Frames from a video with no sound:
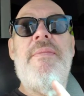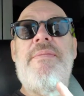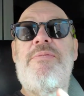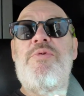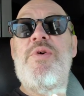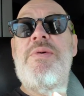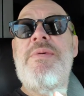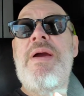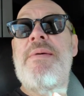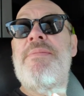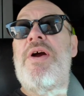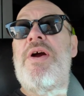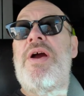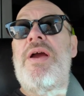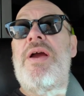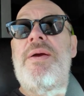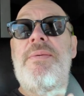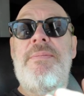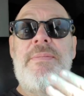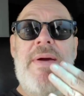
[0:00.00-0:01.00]

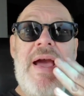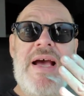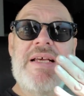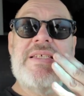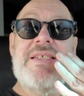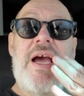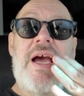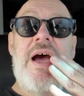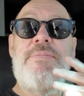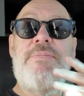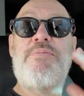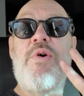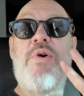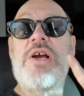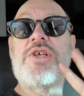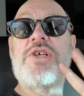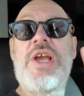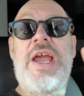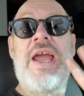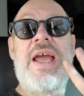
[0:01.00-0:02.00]
Remember, mask up,
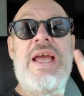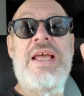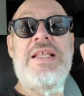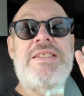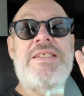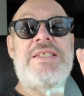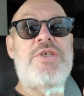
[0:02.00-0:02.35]
wash hands,